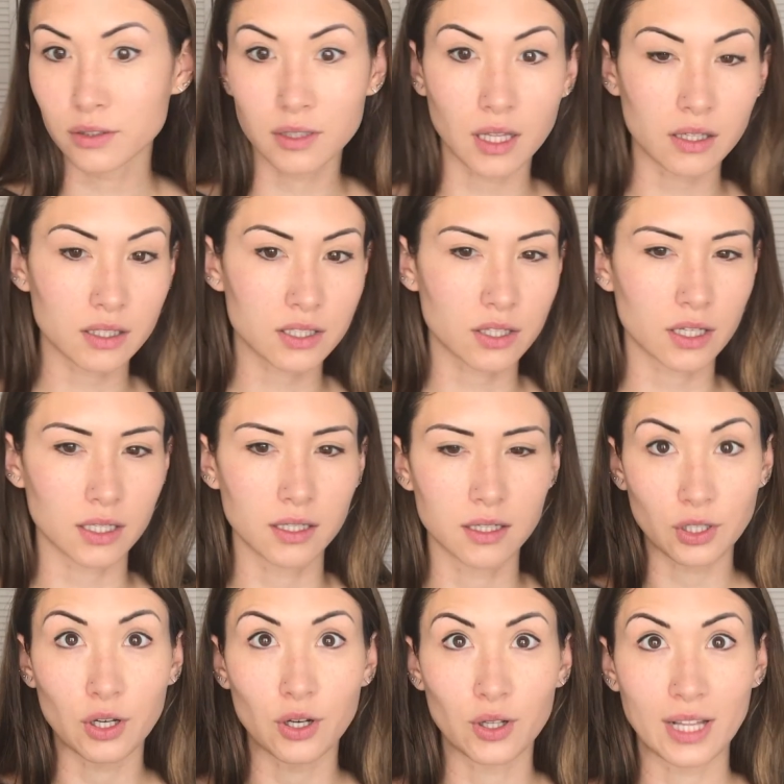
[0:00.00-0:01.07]
That looks good.
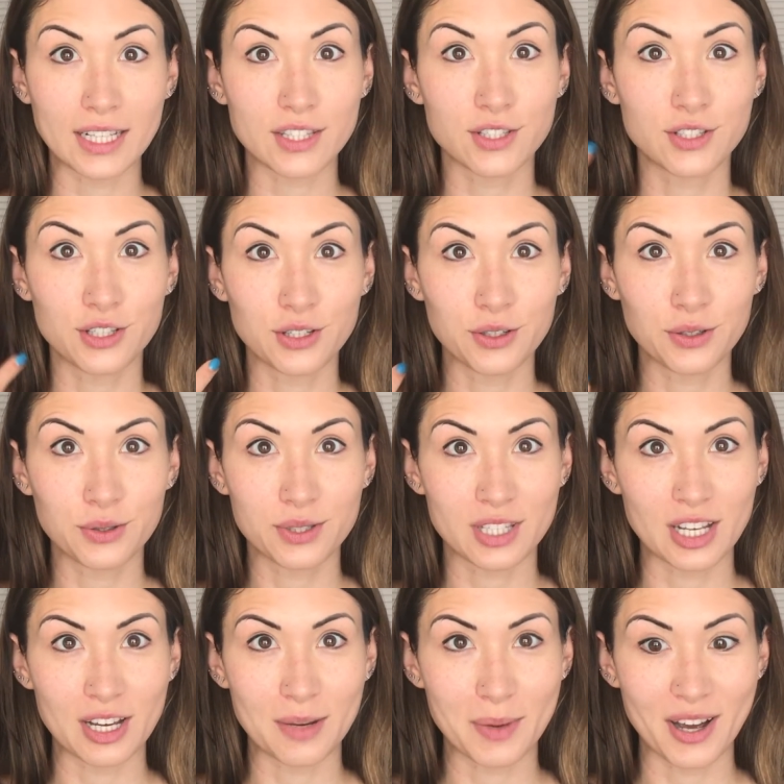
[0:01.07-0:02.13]
So let's do
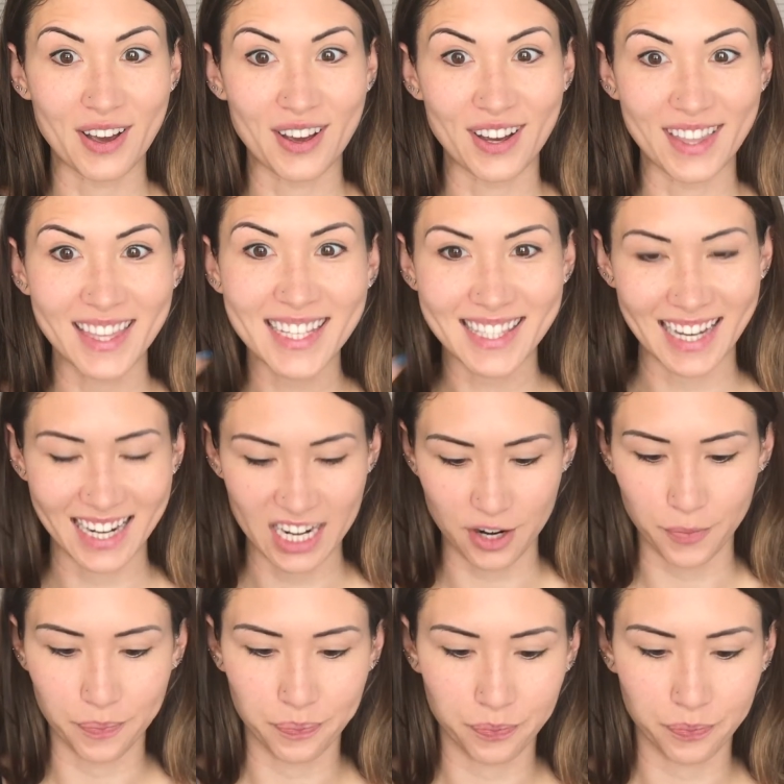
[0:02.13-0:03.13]
some on this side now.